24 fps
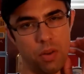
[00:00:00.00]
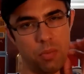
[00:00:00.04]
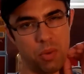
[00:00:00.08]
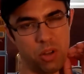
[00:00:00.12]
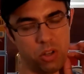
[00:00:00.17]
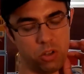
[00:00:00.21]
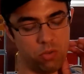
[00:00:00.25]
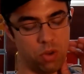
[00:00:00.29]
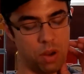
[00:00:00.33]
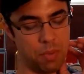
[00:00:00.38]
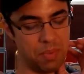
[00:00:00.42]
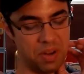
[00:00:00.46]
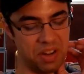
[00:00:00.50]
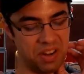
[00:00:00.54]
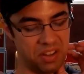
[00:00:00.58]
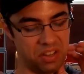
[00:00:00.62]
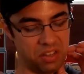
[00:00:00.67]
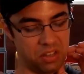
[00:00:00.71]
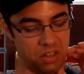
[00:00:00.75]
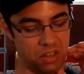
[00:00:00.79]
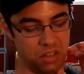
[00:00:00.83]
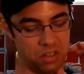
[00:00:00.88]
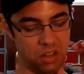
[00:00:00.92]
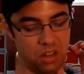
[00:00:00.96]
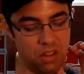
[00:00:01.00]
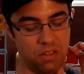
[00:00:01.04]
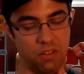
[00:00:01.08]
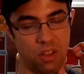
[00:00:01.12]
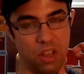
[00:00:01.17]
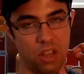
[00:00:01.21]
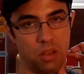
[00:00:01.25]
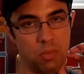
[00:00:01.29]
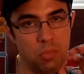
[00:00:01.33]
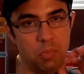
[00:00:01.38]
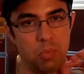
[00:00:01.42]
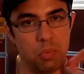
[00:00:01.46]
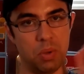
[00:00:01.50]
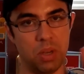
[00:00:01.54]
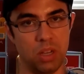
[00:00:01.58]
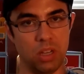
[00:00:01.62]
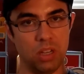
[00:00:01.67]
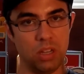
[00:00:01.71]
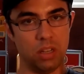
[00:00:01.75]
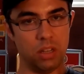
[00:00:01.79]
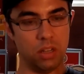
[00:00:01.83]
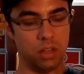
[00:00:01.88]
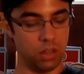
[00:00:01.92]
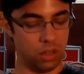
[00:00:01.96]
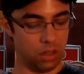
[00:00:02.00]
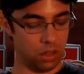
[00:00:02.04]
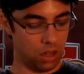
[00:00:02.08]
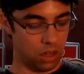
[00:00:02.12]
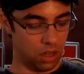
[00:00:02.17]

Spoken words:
much reminiscent of a peated